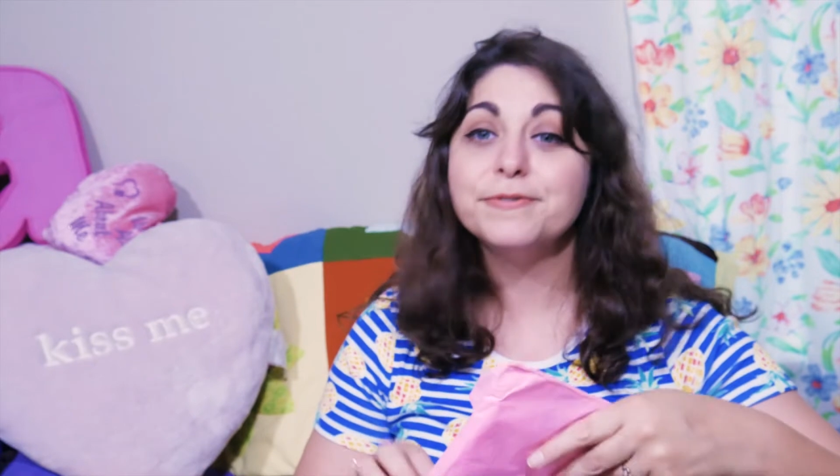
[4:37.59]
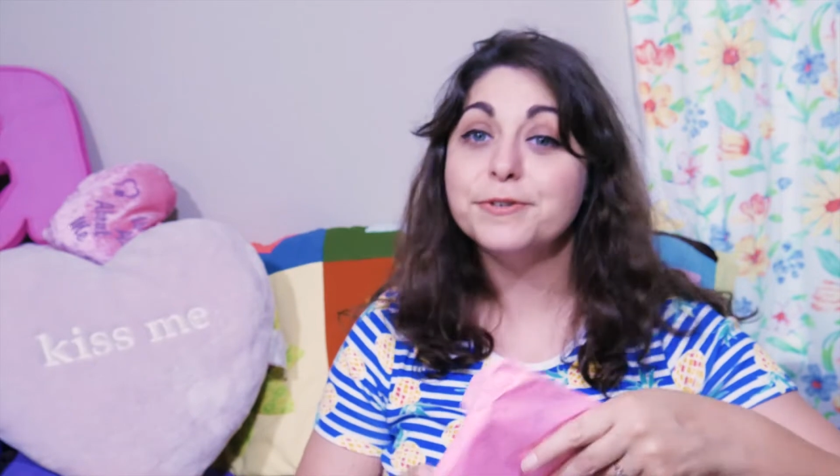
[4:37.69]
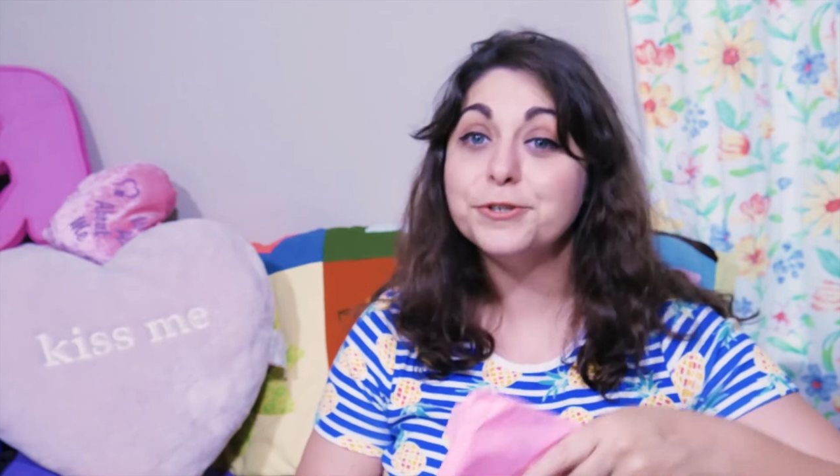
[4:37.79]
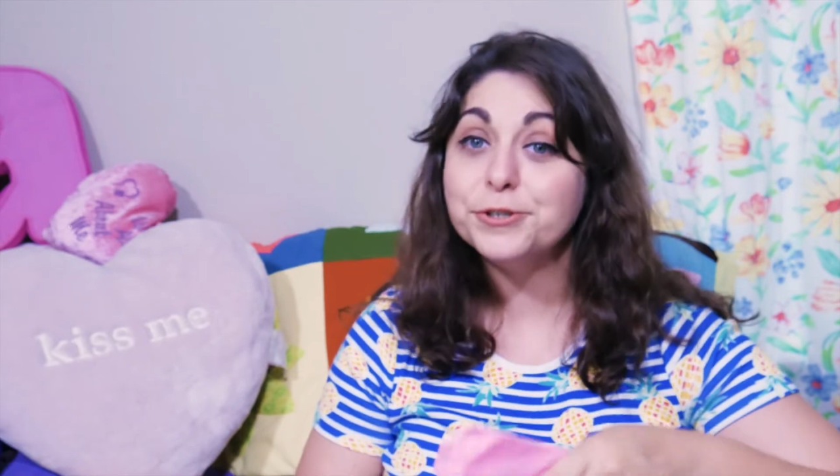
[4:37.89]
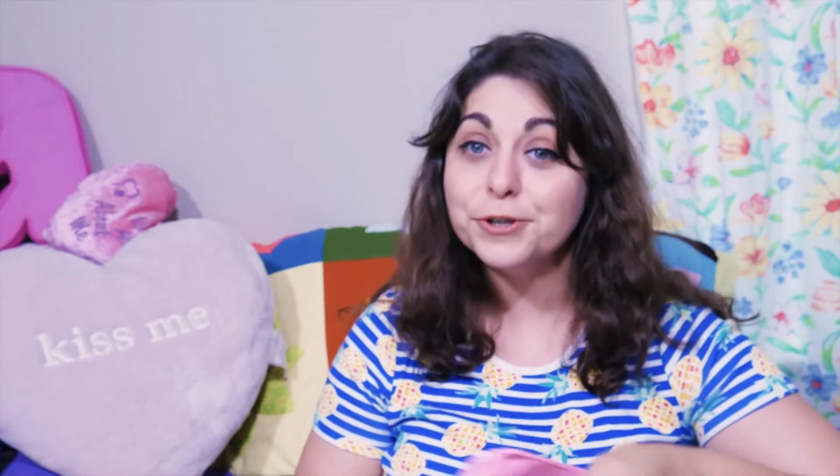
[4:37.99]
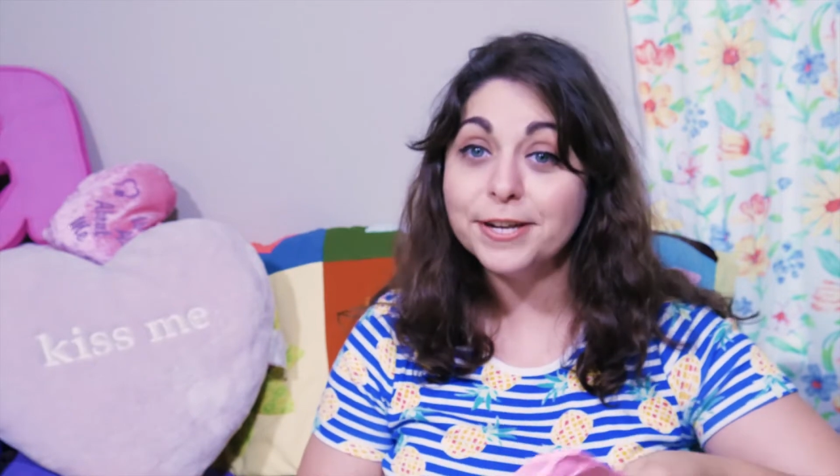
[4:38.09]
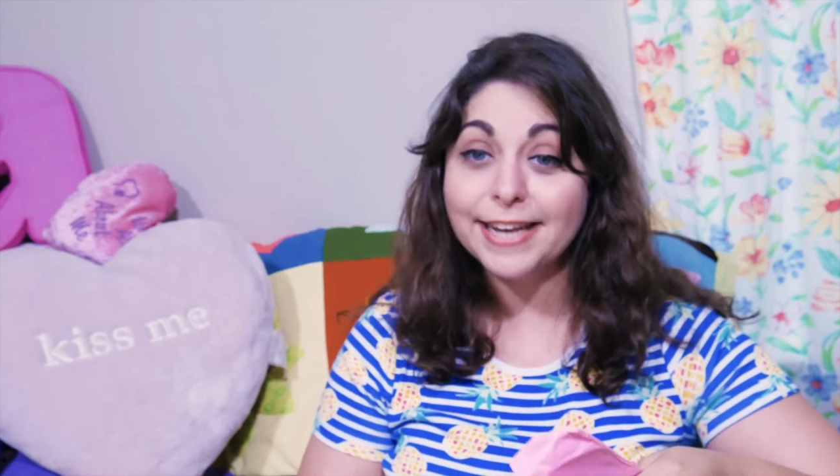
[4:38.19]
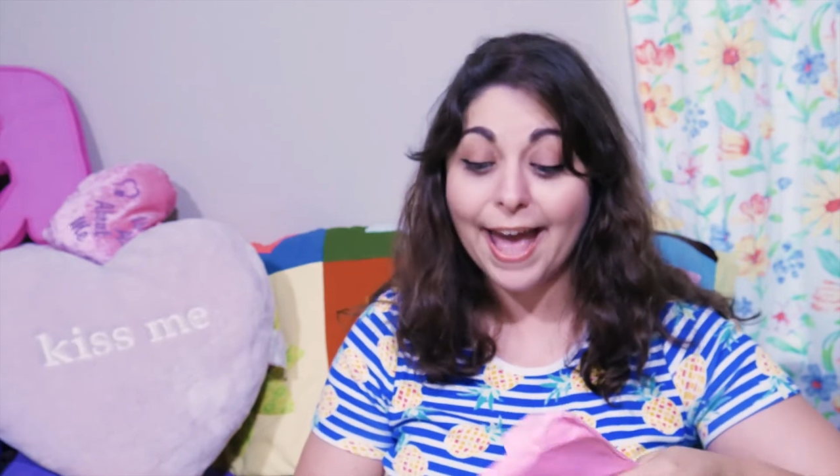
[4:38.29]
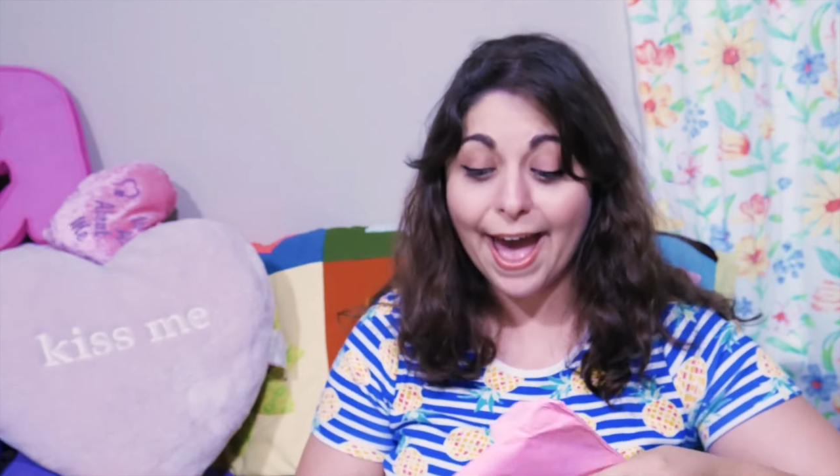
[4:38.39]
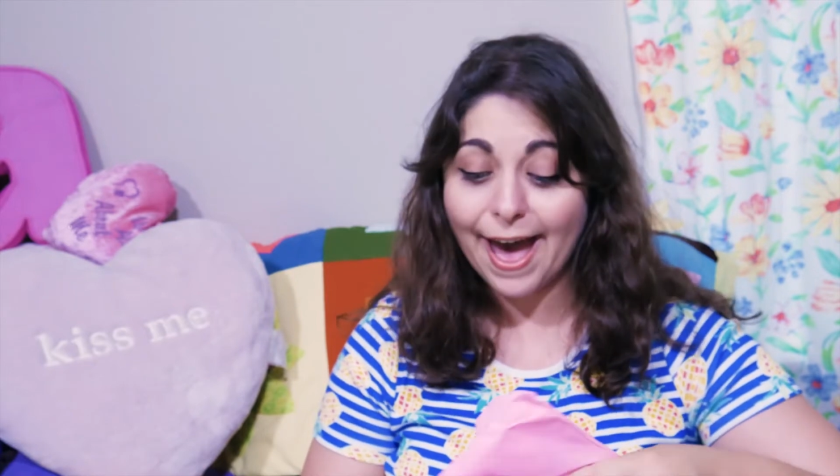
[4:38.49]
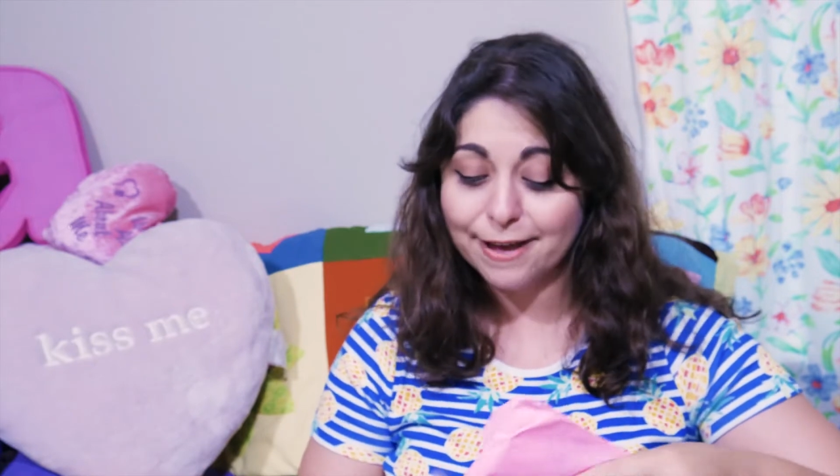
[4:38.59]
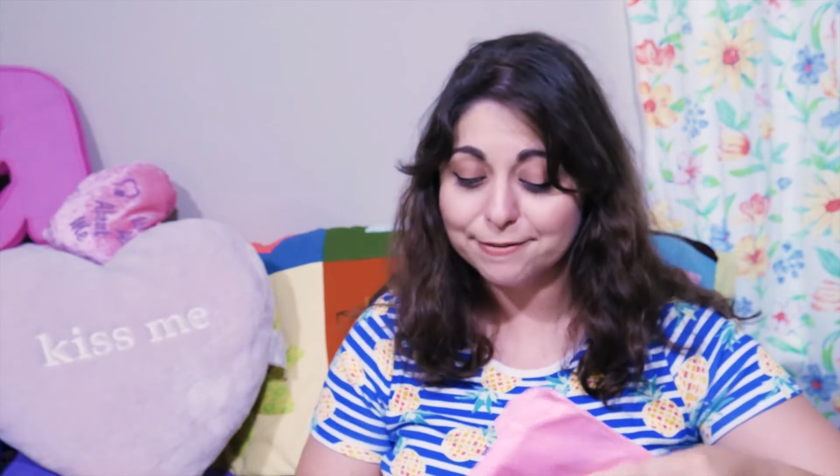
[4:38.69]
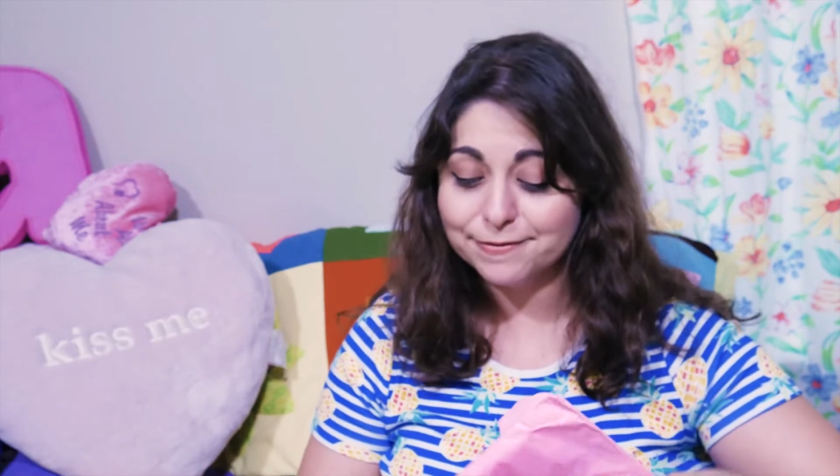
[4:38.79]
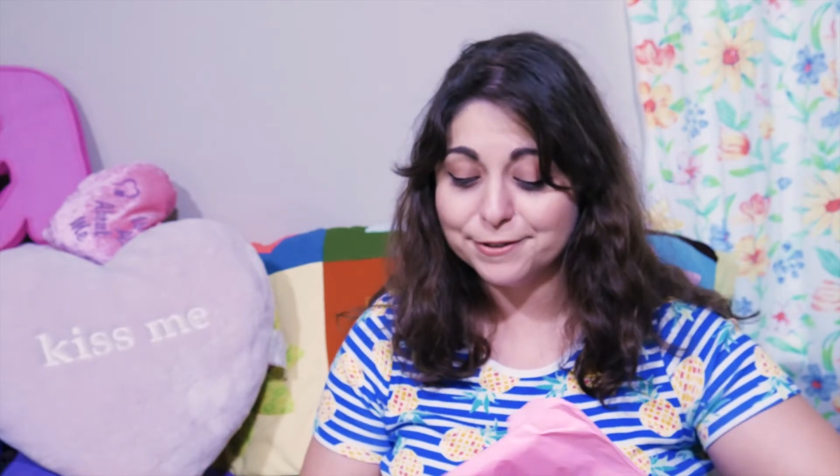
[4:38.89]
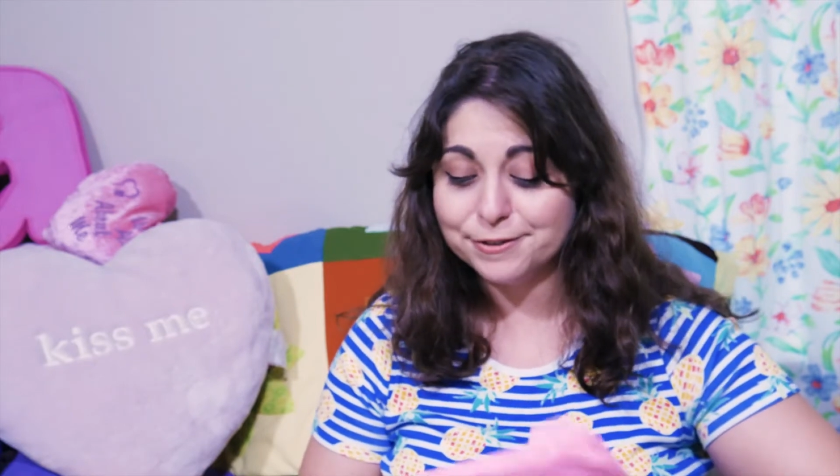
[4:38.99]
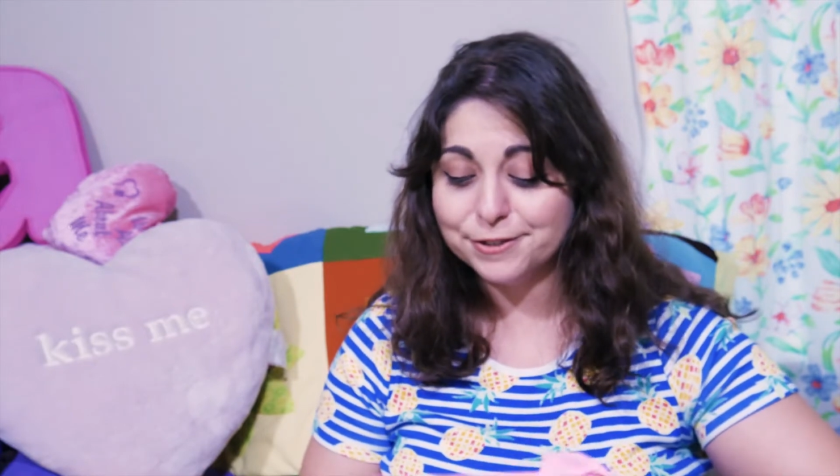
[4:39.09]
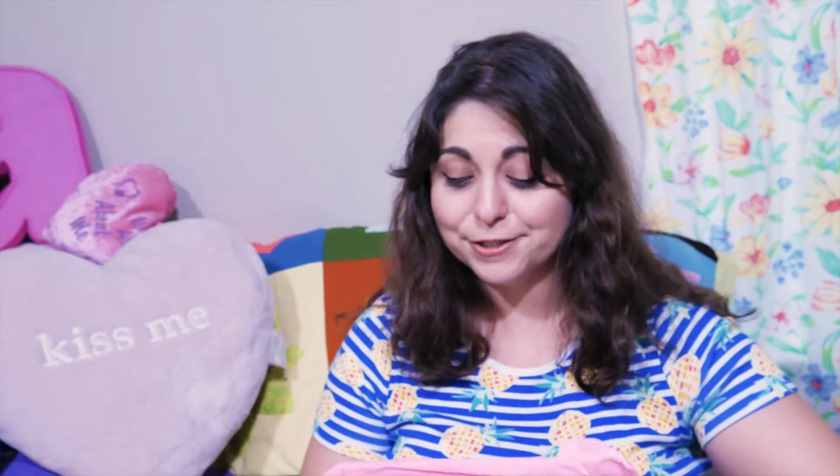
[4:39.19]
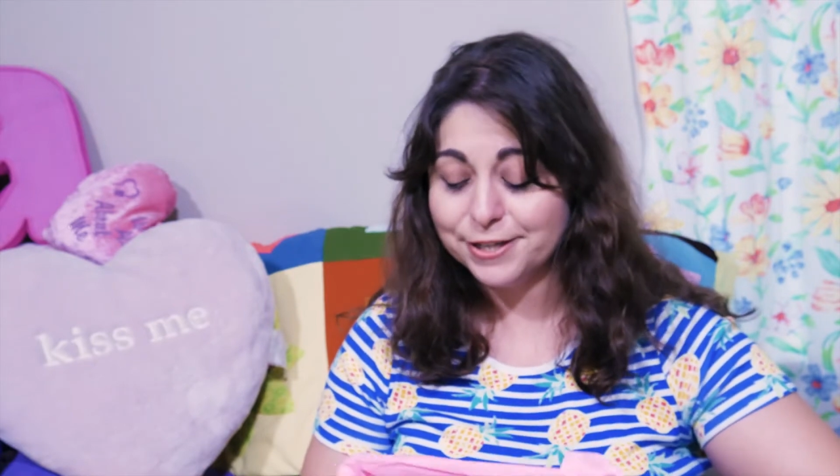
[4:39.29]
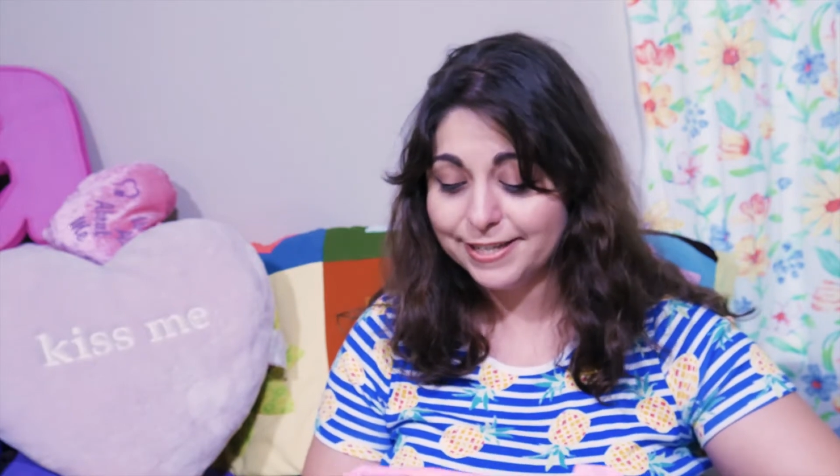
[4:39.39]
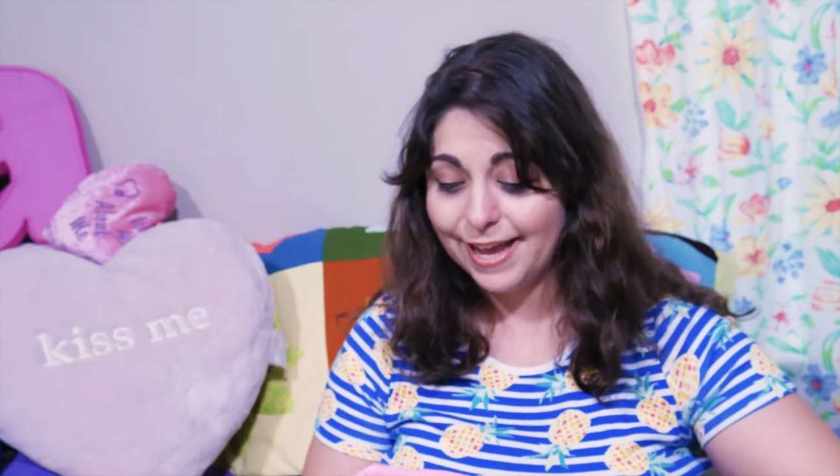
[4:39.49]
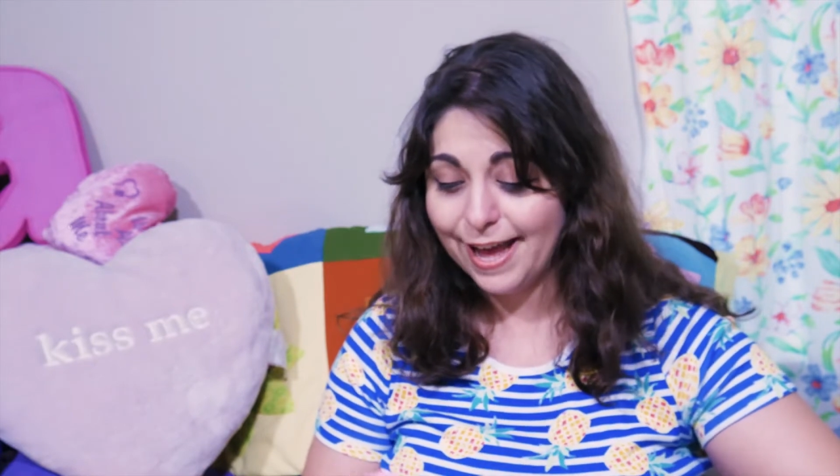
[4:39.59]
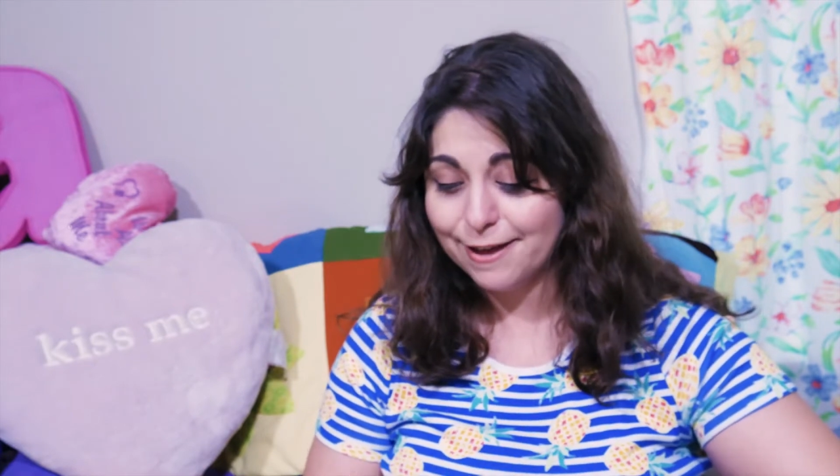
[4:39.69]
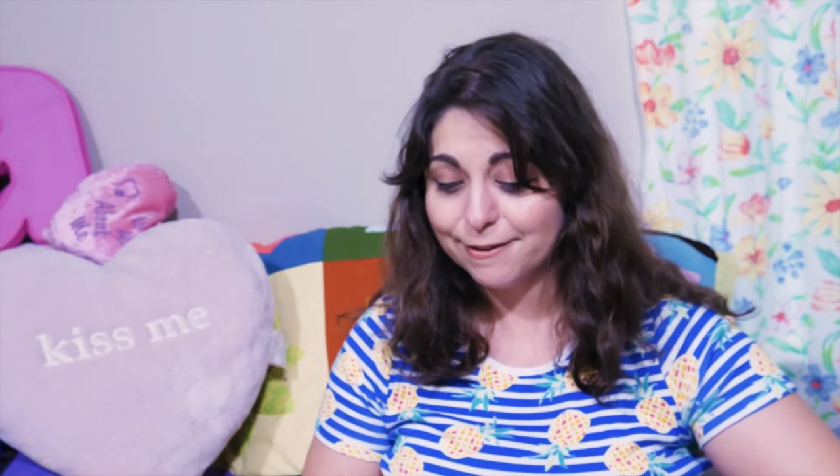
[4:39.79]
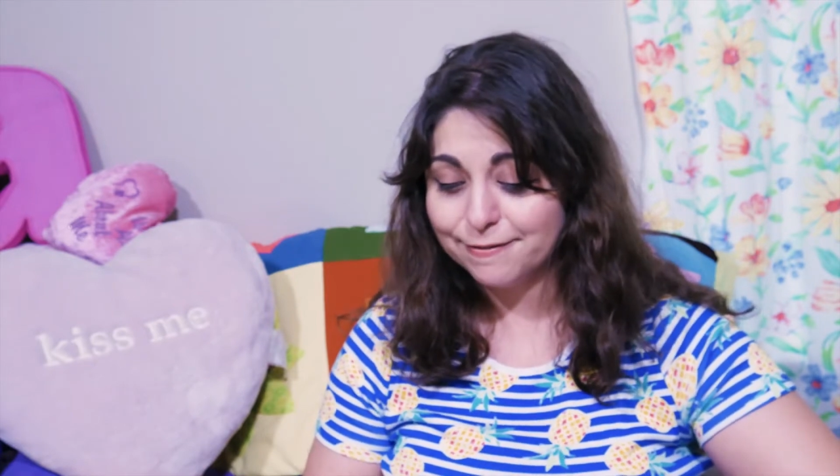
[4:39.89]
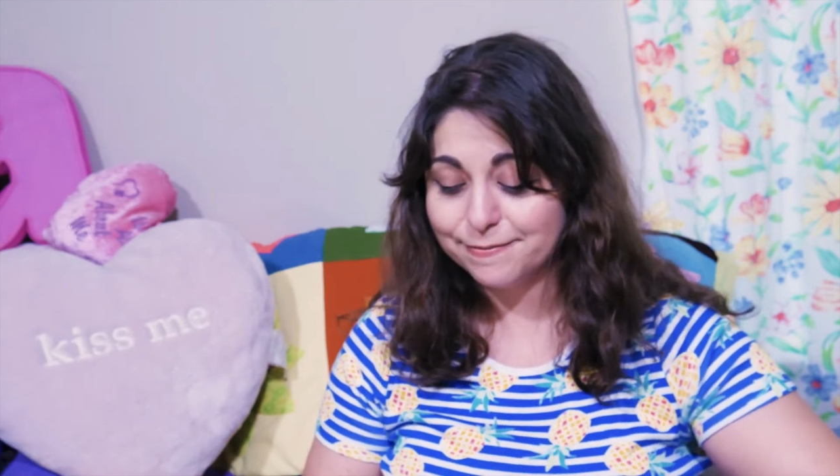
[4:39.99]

You shouldn't have. You shouldn't have.